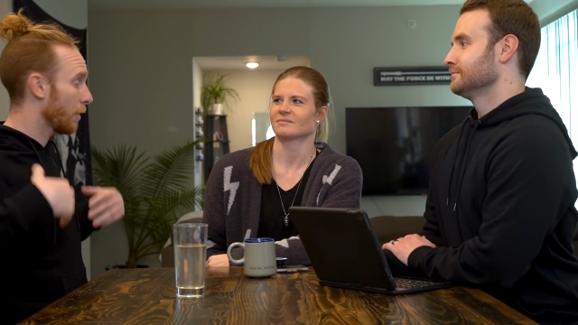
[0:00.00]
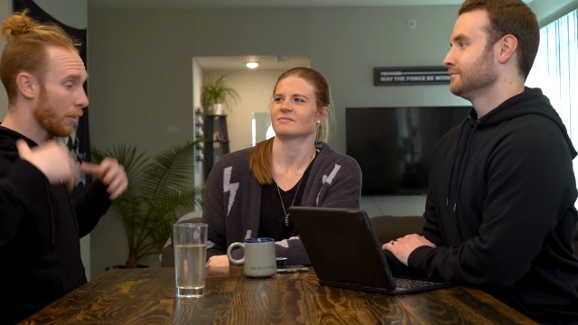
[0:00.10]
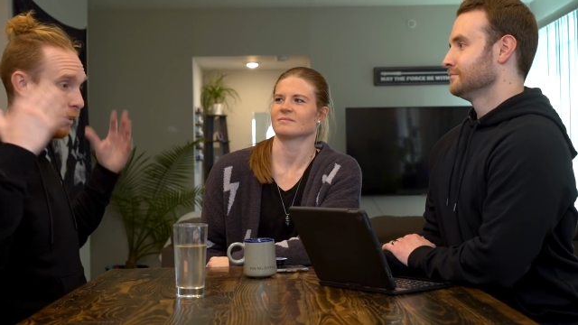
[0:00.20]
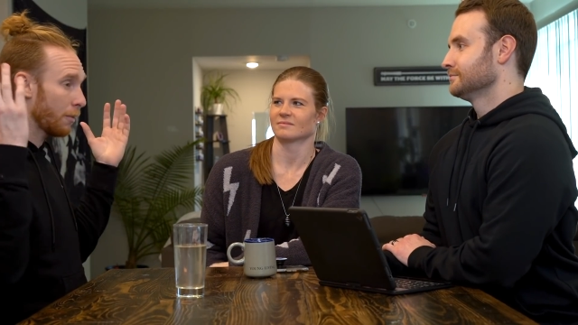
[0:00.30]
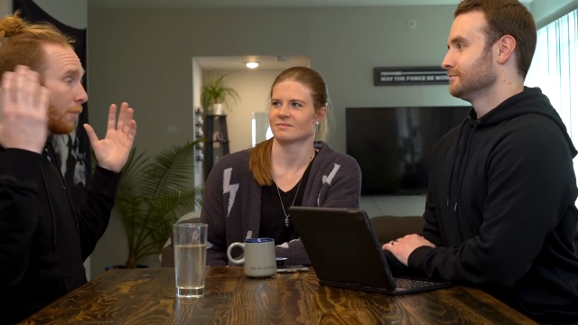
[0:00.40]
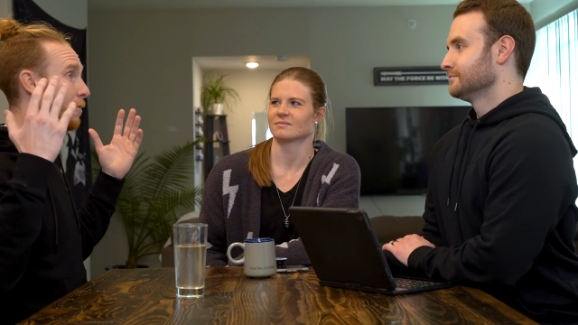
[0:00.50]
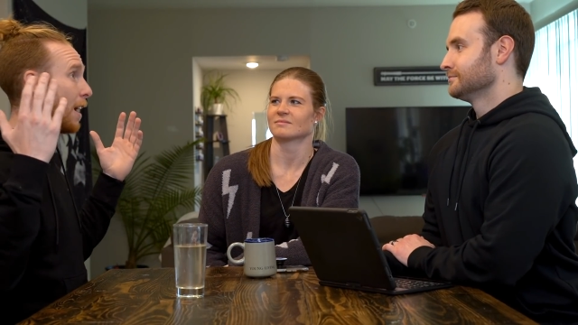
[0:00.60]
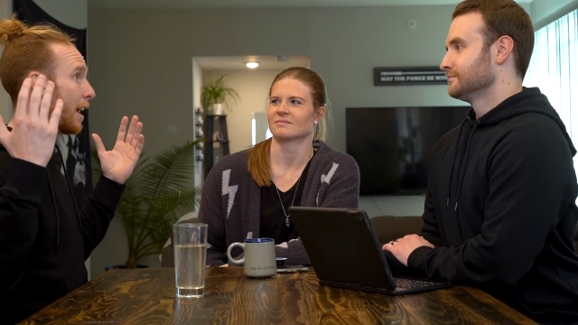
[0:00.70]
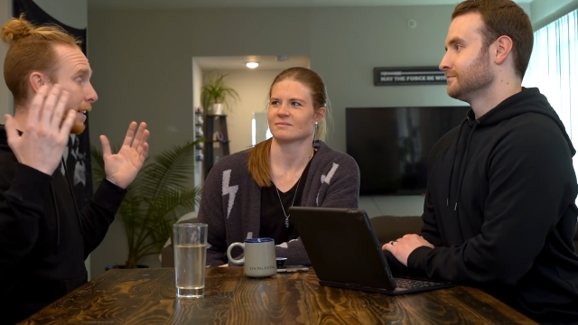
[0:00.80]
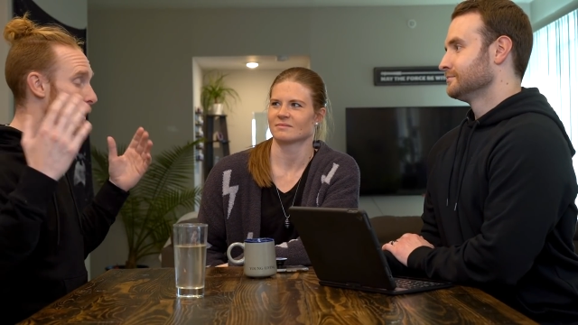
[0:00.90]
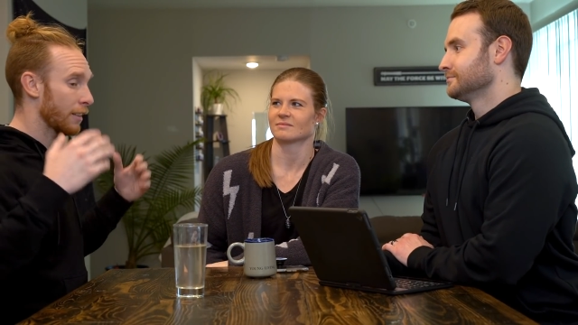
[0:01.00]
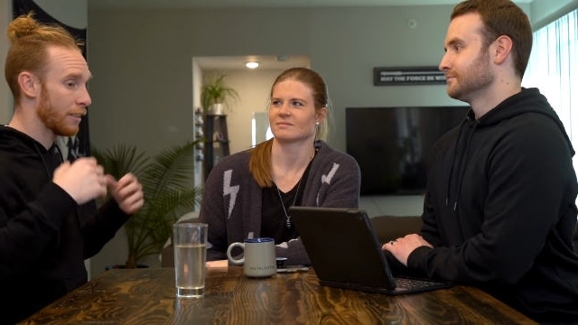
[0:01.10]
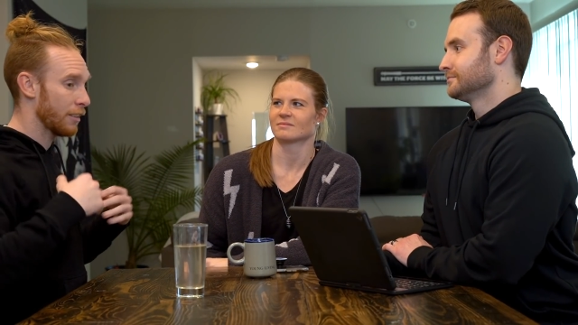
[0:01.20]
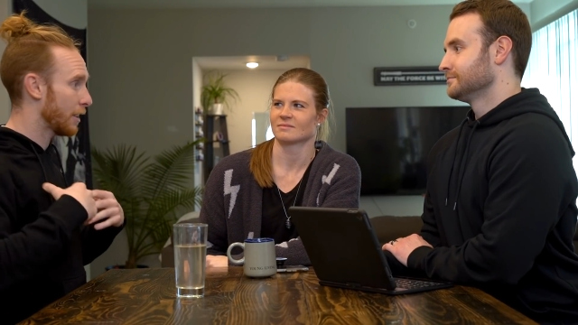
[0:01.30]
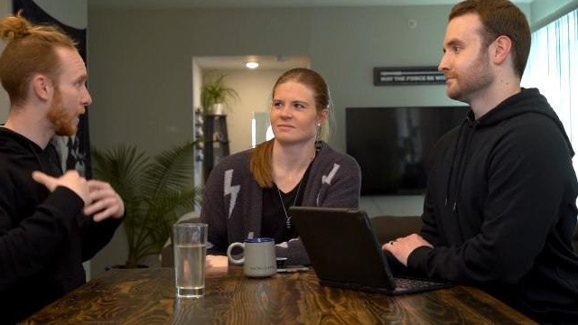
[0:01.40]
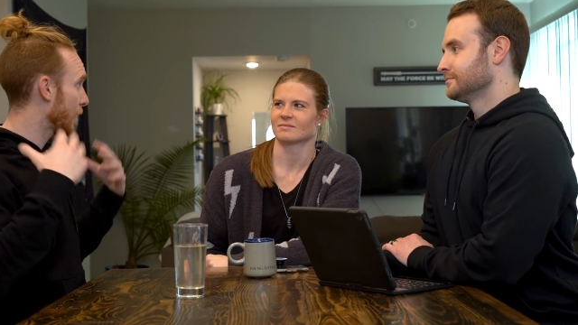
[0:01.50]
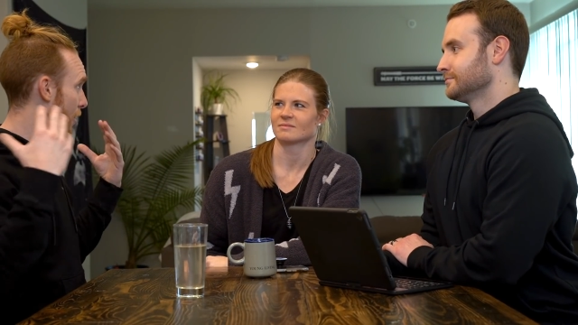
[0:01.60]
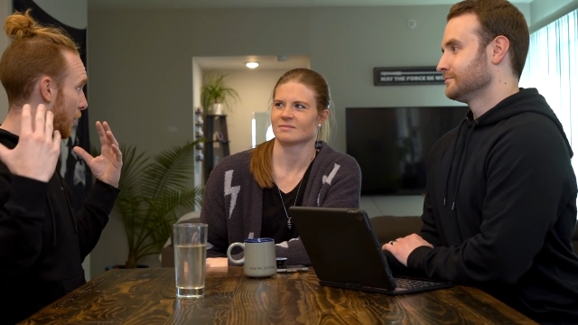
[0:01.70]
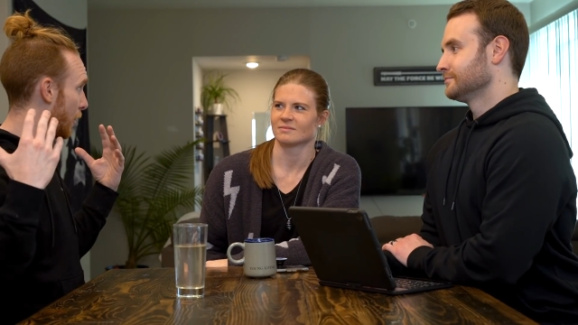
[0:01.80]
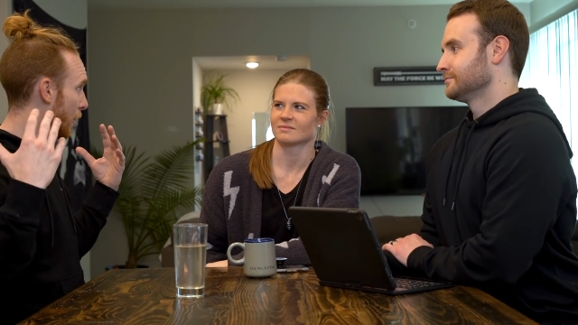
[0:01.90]
Speaker 1: lymphatic ducts and just get
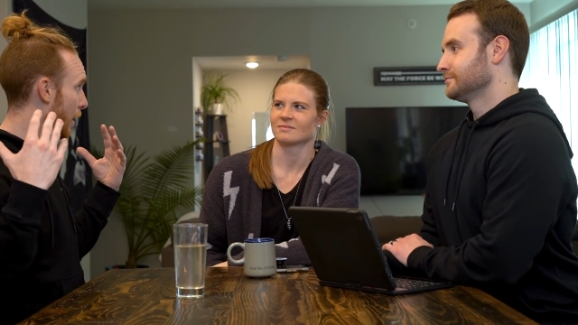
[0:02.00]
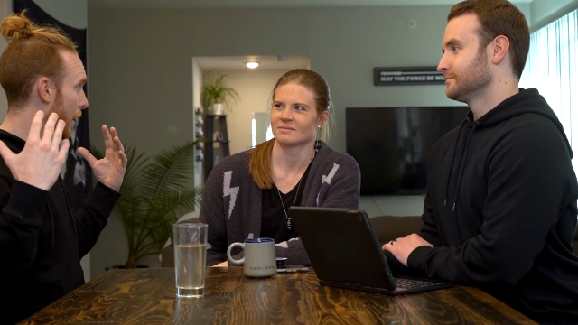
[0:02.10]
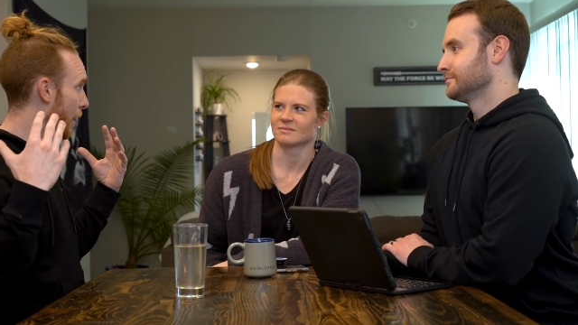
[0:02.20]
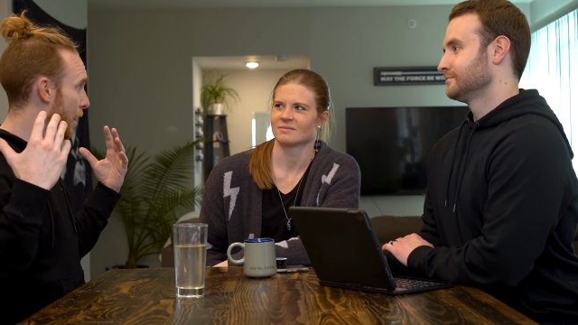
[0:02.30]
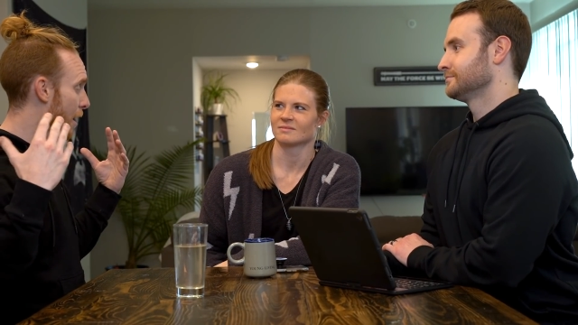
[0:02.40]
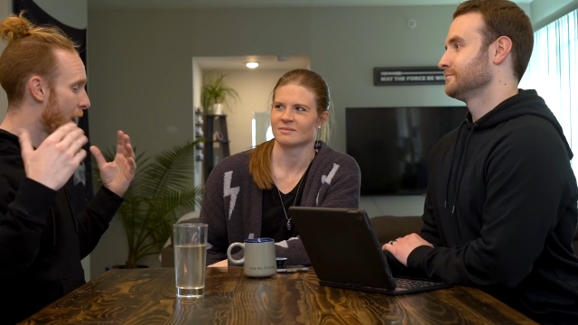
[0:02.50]
this circulating.